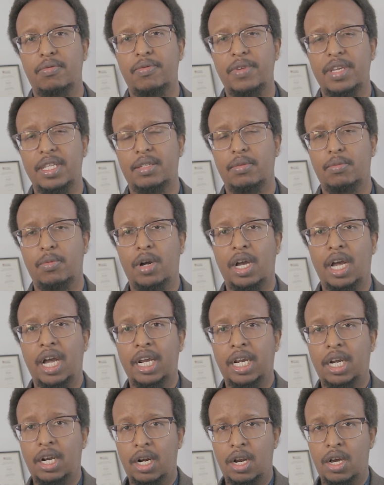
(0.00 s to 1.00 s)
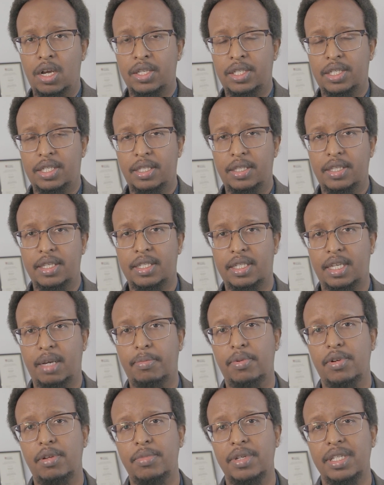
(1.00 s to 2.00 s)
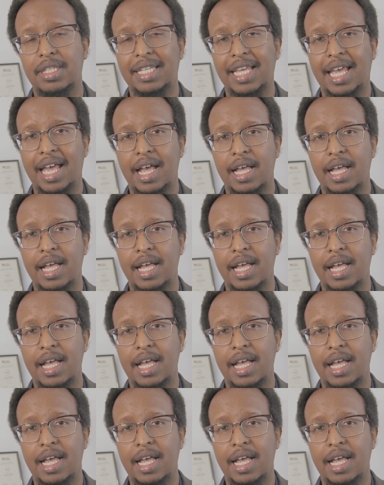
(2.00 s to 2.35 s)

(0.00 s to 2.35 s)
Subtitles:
reason why I class this supplement